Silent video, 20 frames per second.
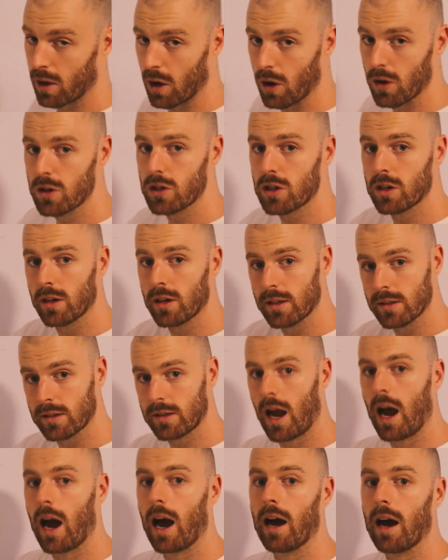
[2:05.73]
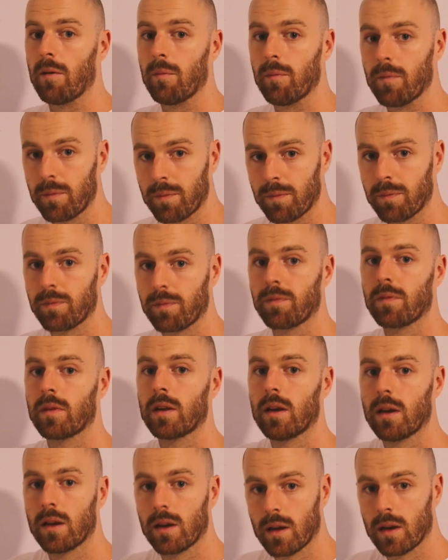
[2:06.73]
ocean is calm.
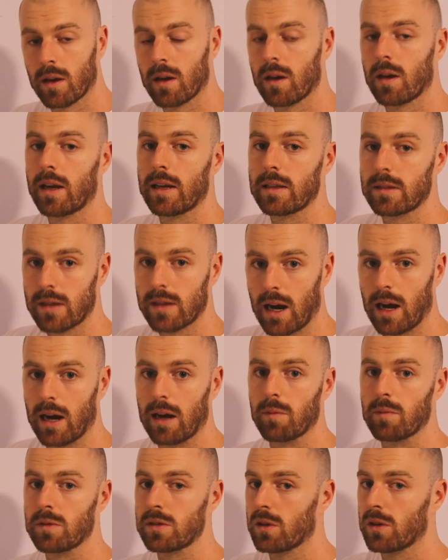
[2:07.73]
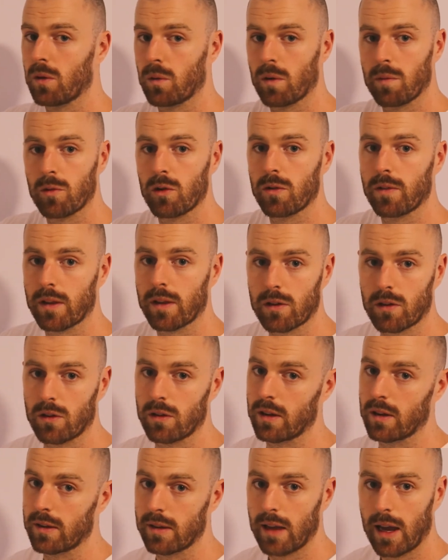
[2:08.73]
It's calm. So we're moving through
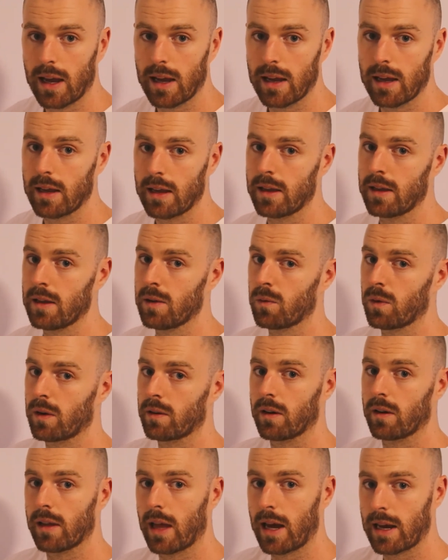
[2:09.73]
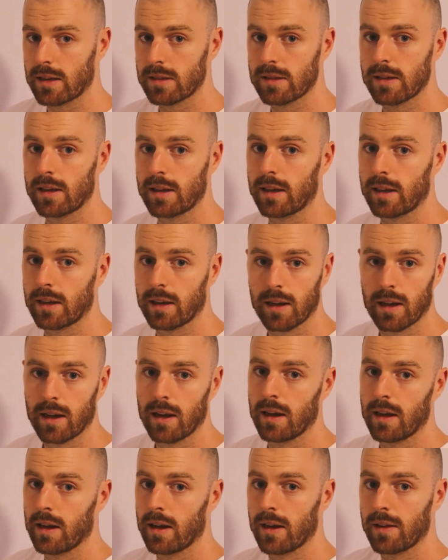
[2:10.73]
the day, we're relaxing,
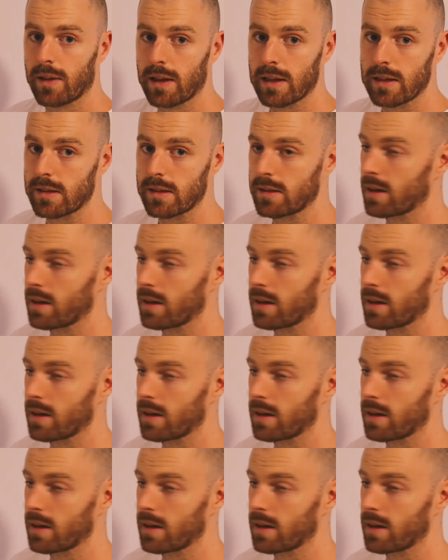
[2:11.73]
there's